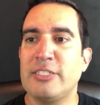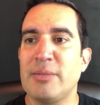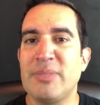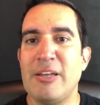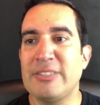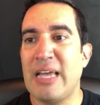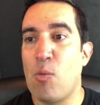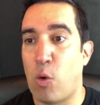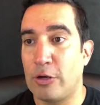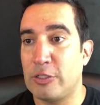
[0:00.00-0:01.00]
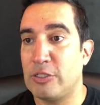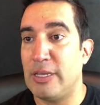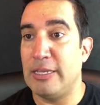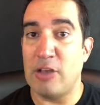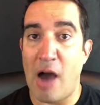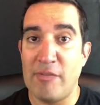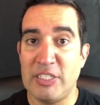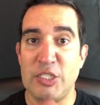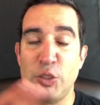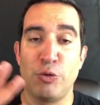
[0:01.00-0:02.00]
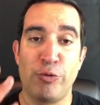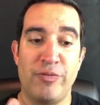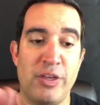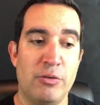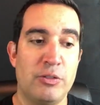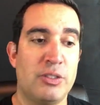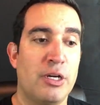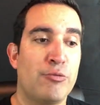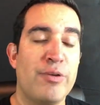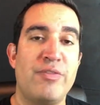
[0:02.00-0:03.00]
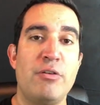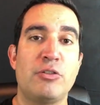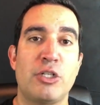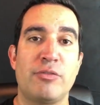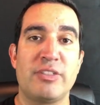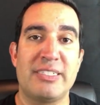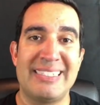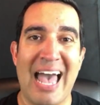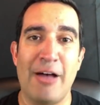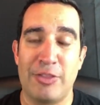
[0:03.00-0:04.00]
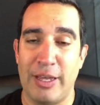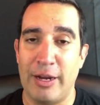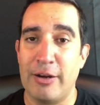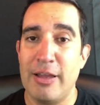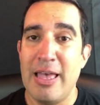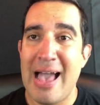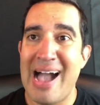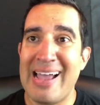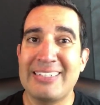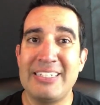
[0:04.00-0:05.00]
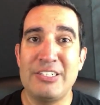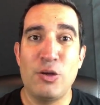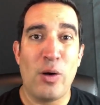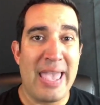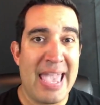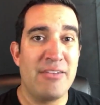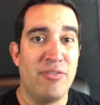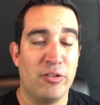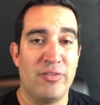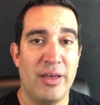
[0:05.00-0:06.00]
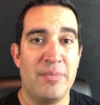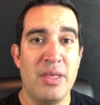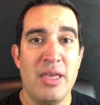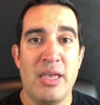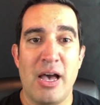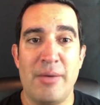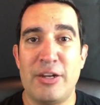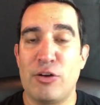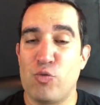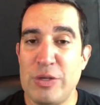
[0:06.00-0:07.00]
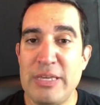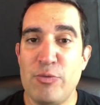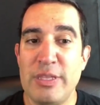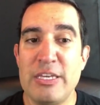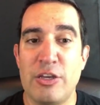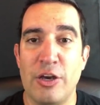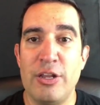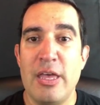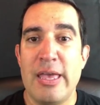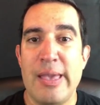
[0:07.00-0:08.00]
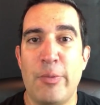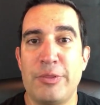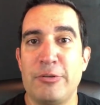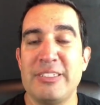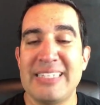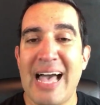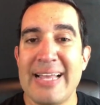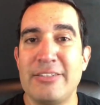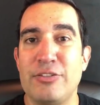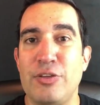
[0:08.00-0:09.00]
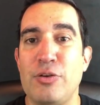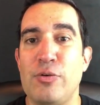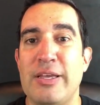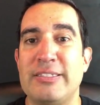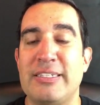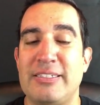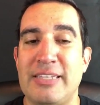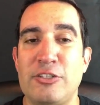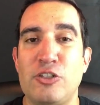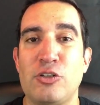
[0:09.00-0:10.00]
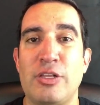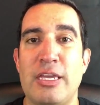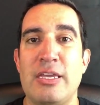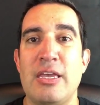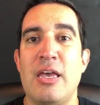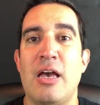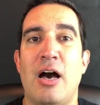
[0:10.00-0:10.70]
Something else that works is obviously doing reviews. There are review services out there. I actually know a handful of them that are really, really good. And what they're designed to do is essentially